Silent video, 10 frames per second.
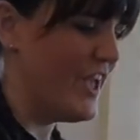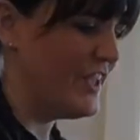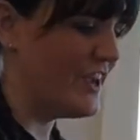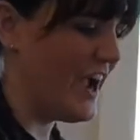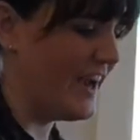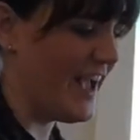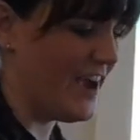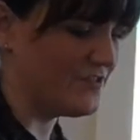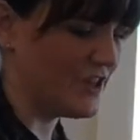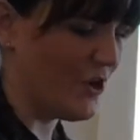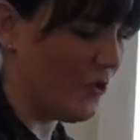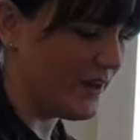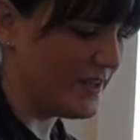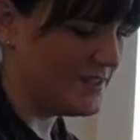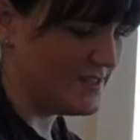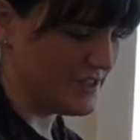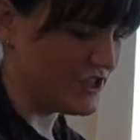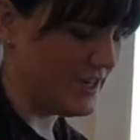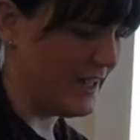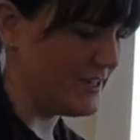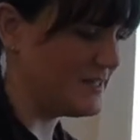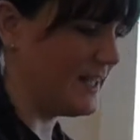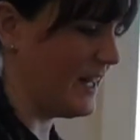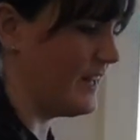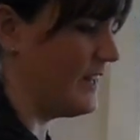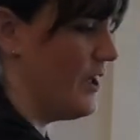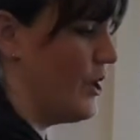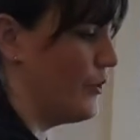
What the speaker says: you kind of have to go and condition it to get it